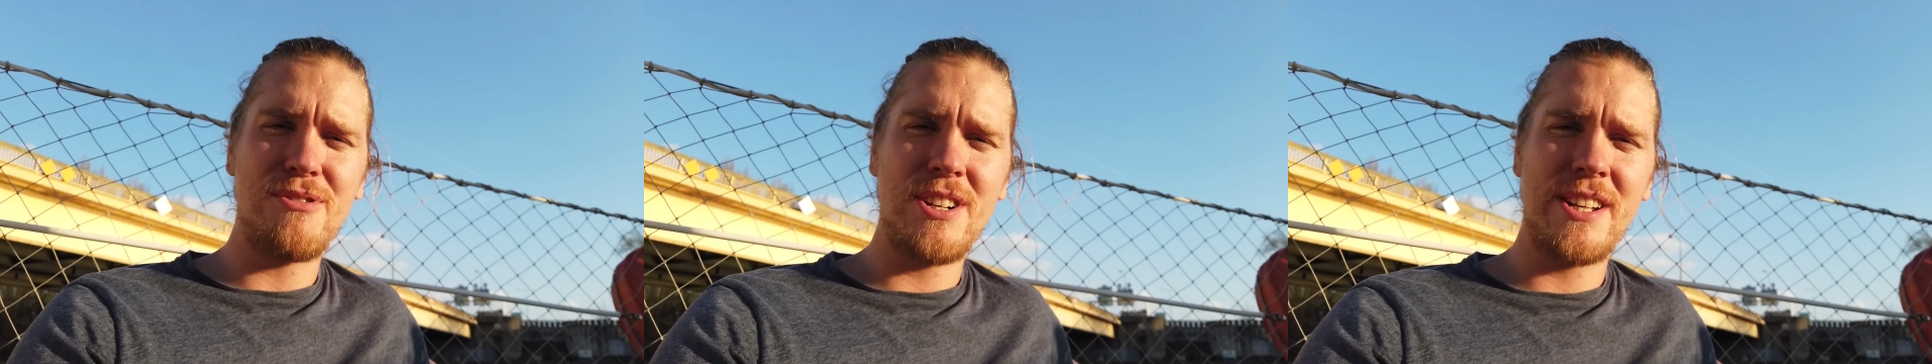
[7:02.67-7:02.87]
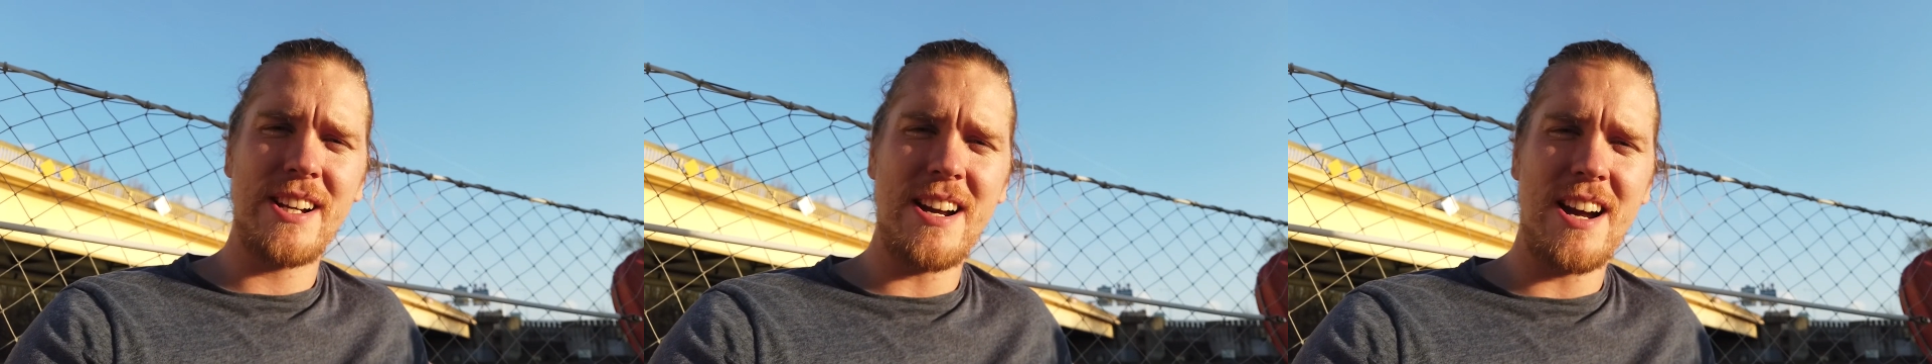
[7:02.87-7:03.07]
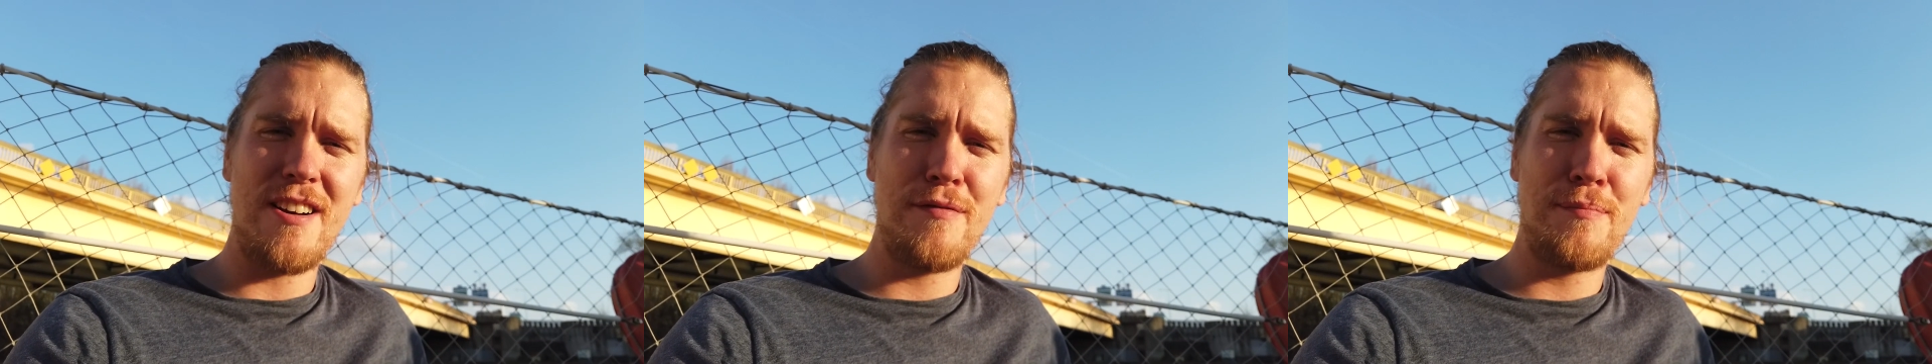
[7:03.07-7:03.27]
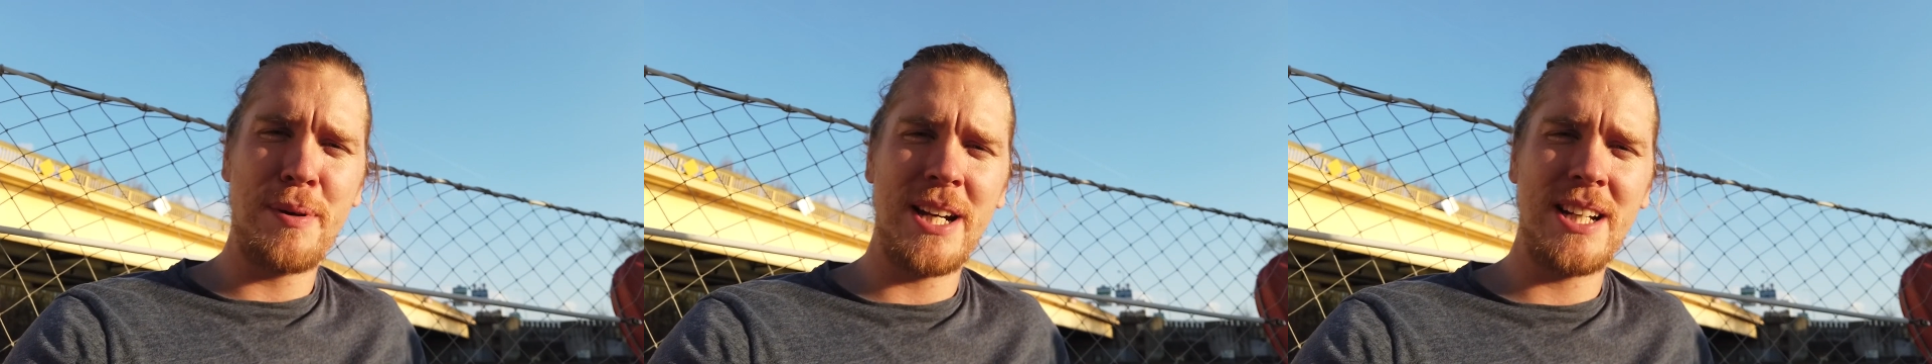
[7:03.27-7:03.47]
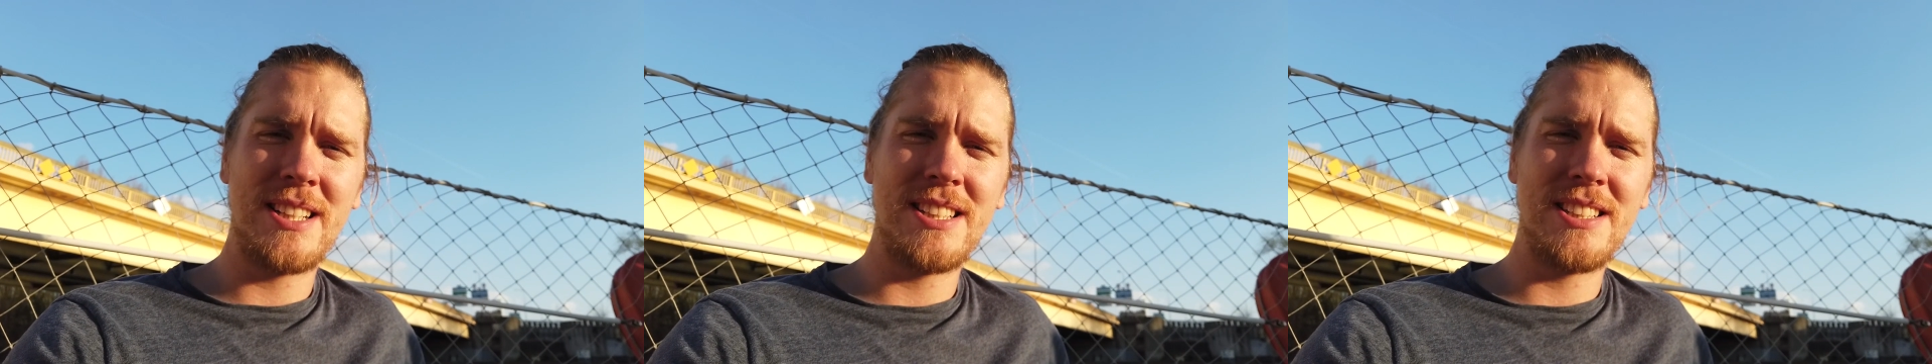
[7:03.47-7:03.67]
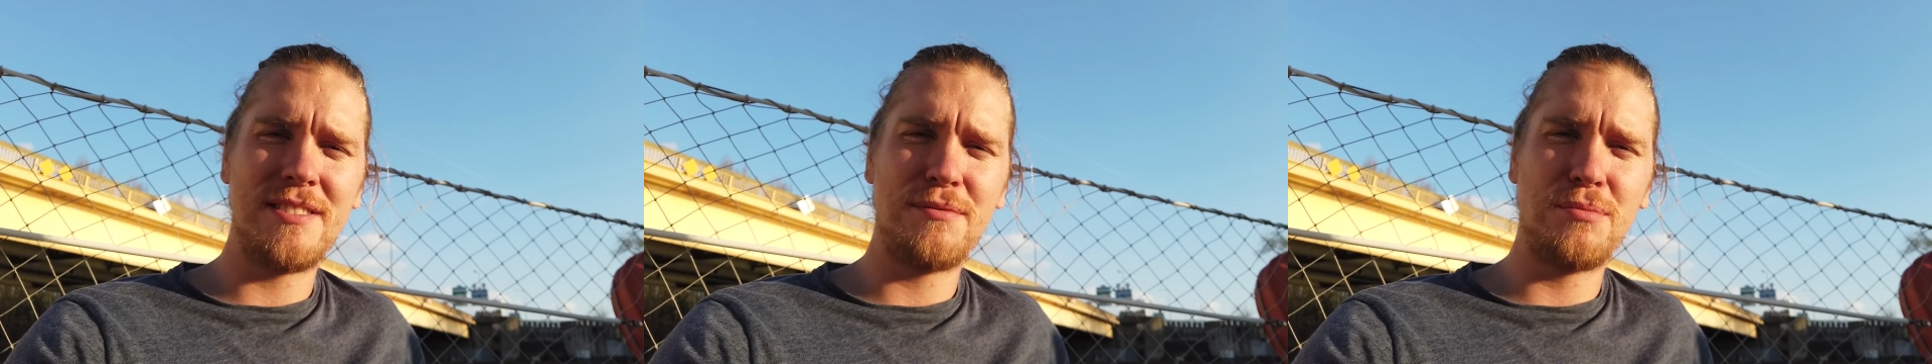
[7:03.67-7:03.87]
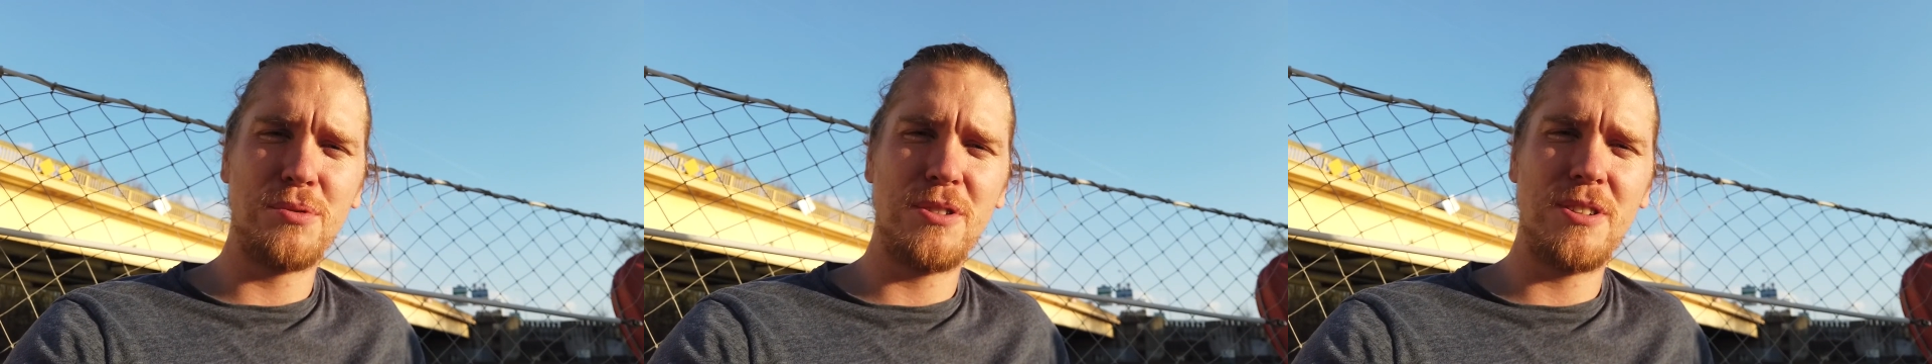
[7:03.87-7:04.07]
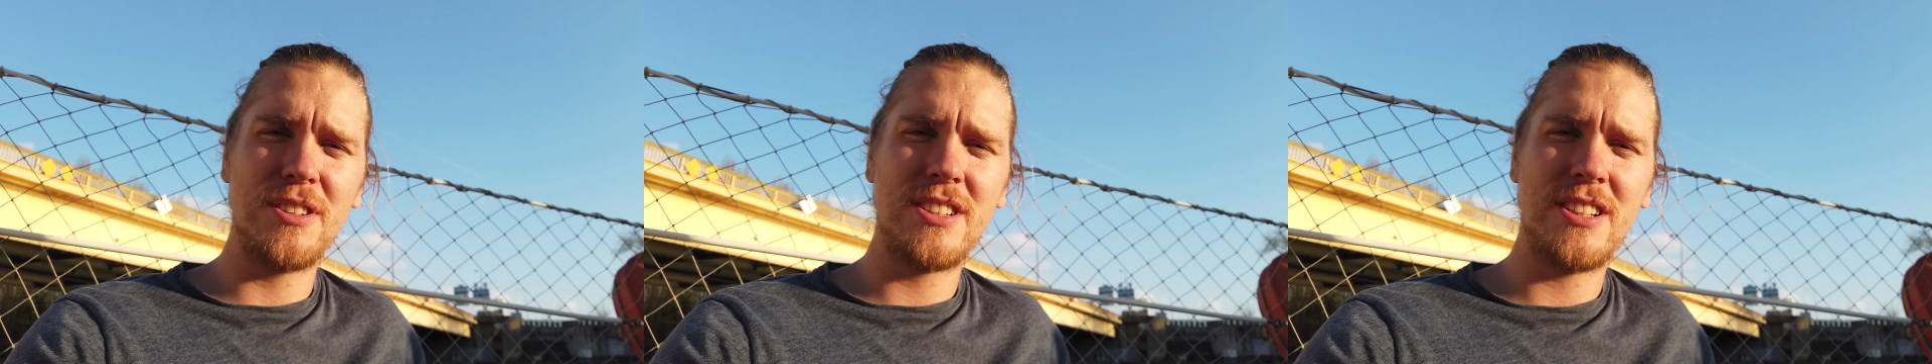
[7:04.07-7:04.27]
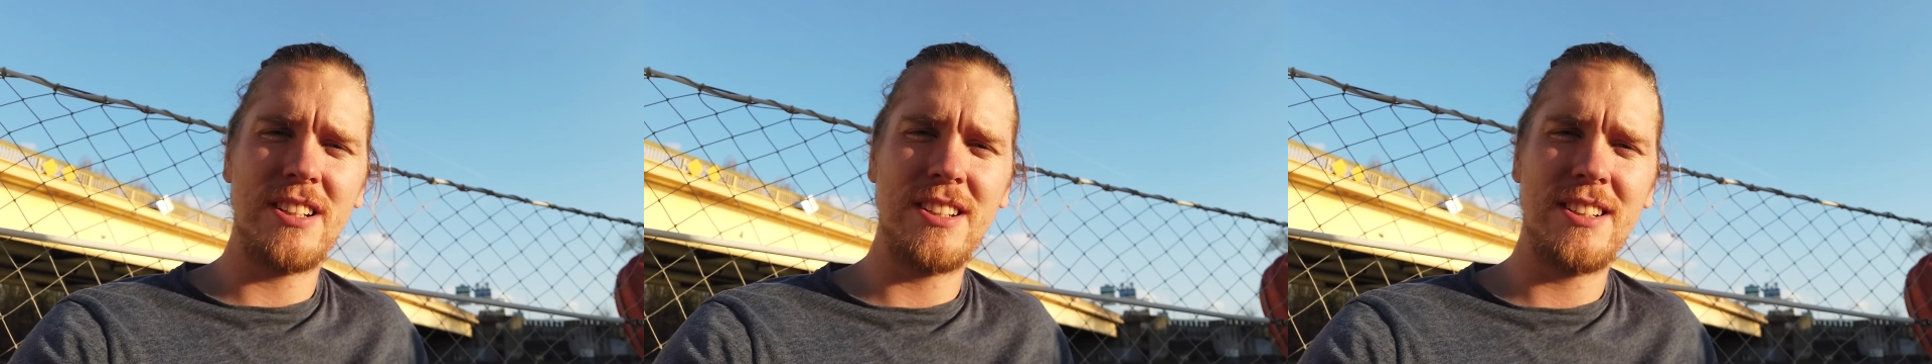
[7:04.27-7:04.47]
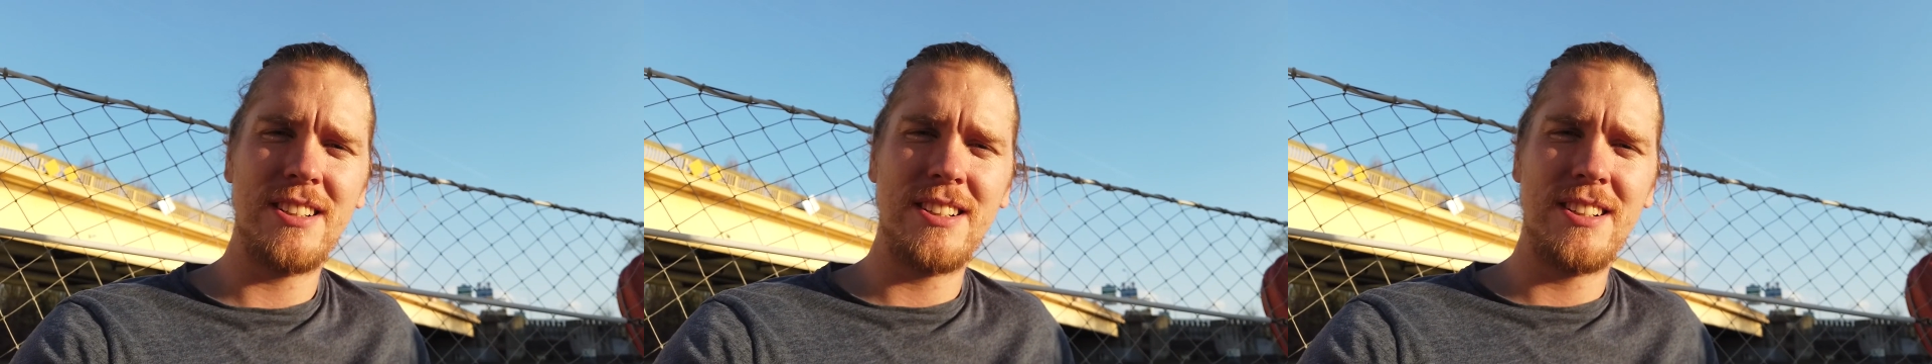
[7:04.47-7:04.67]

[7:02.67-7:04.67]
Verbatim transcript: running out of pieces of wood,